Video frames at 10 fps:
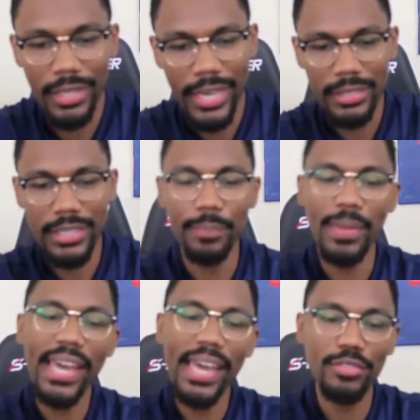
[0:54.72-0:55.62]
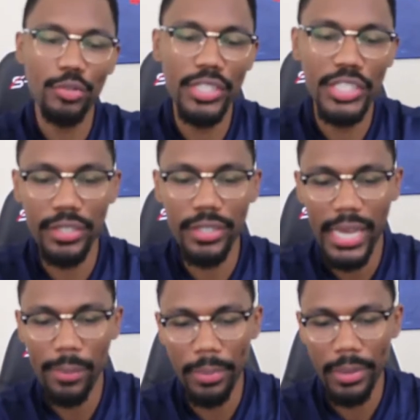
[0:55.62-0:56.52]
Excellent. May I have screen sharing
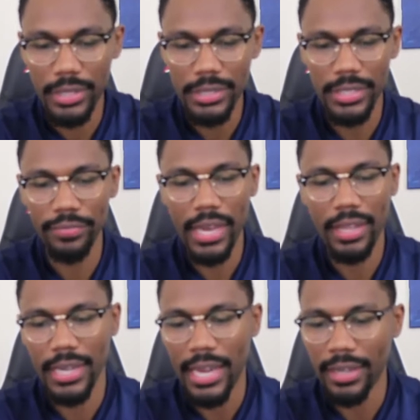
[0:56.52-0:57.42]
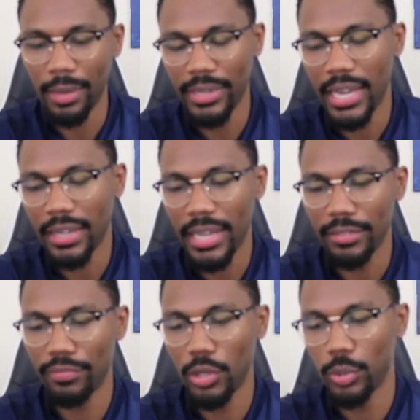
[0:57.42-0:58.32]
capabilities? If not, then I
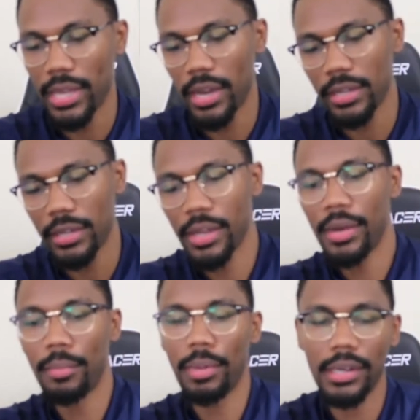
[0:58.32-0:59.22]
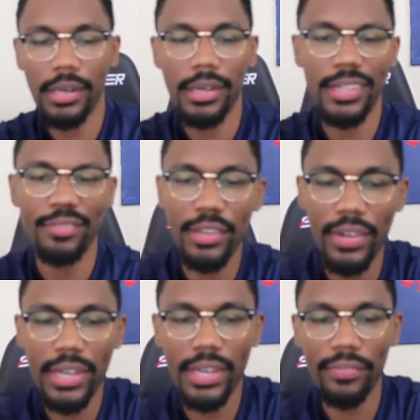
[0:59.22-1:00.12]
can flow without it. But yes,
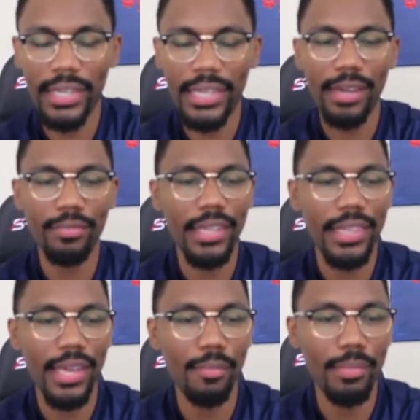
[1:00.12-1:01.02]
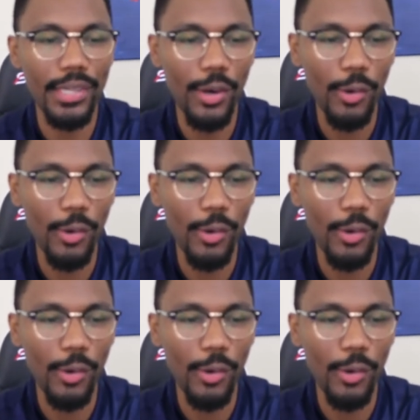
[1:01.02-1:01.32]
if I can have that, that'd be dope.